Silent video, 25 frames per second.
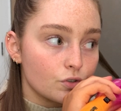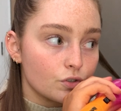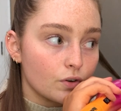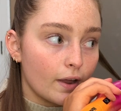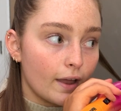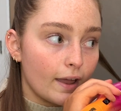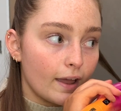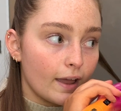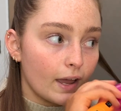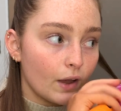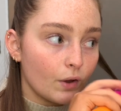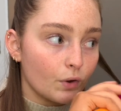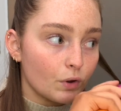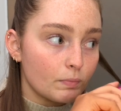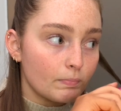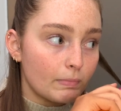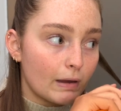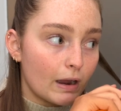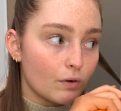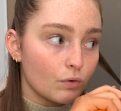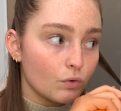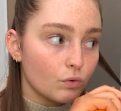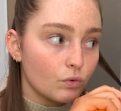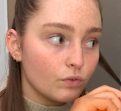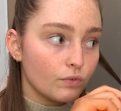hair on a
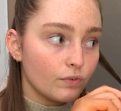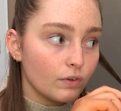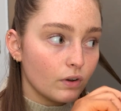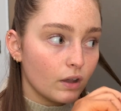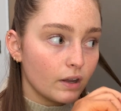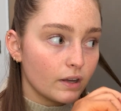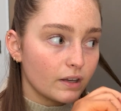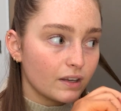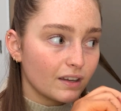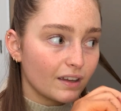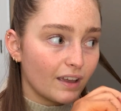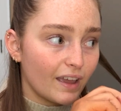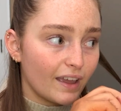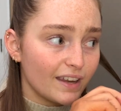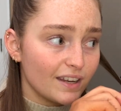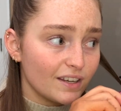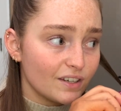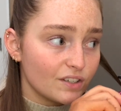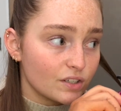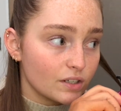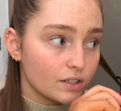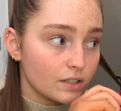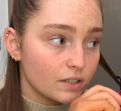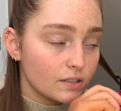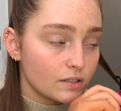barrel for like
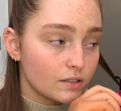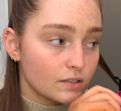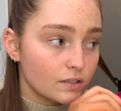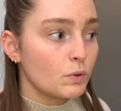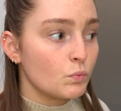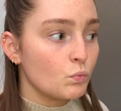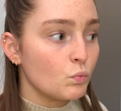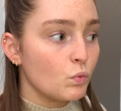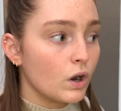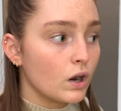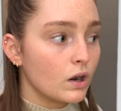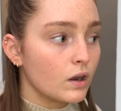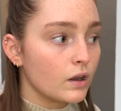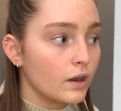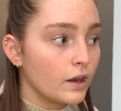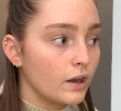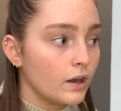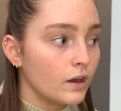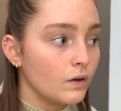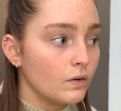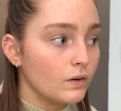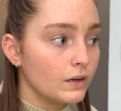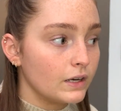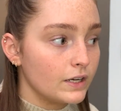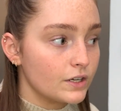ages. One curl
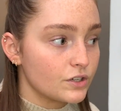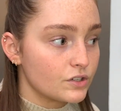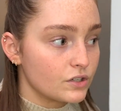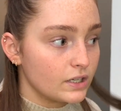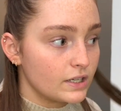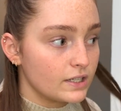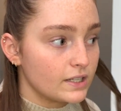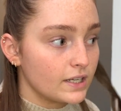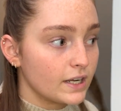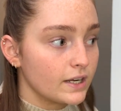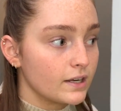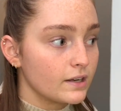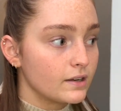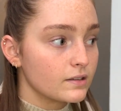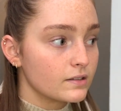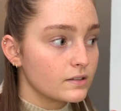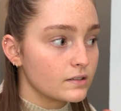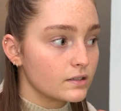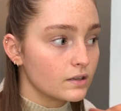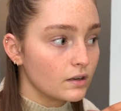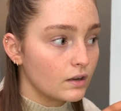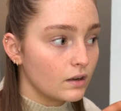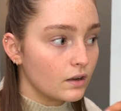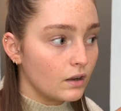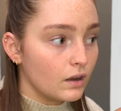literally takes
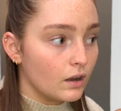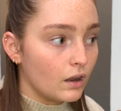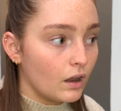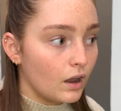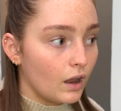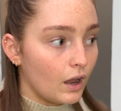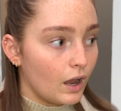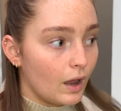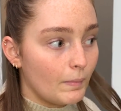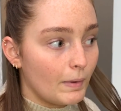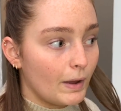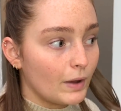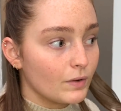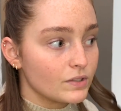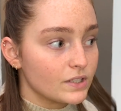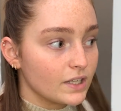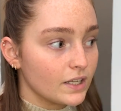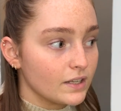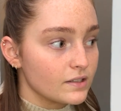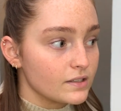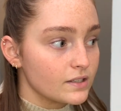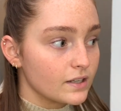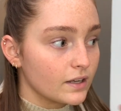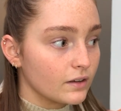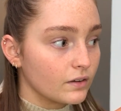about 10
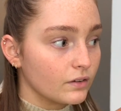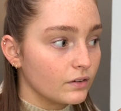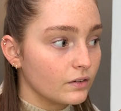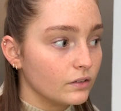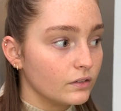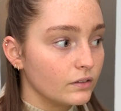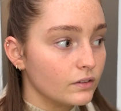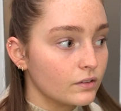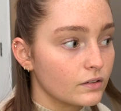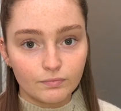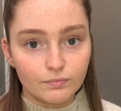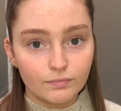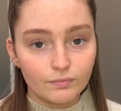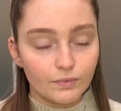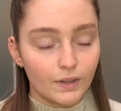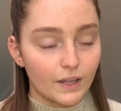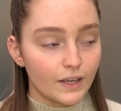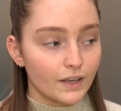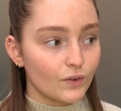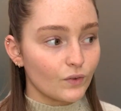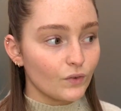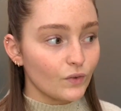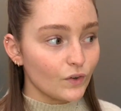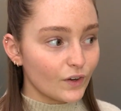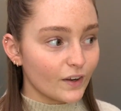seconds. Like,
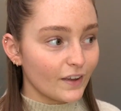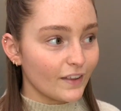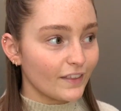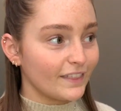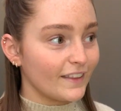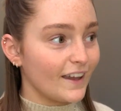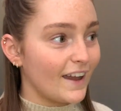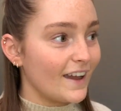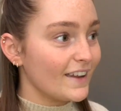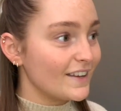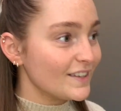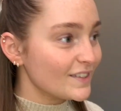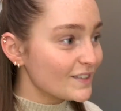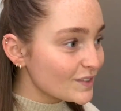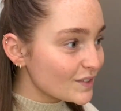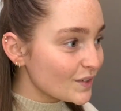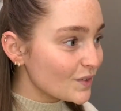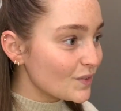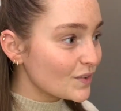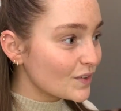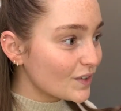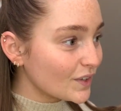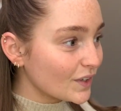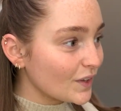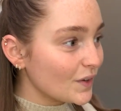look at that, it's so
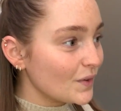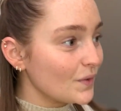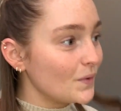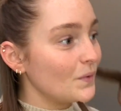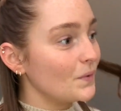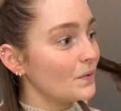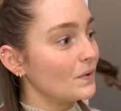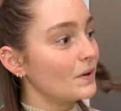cute.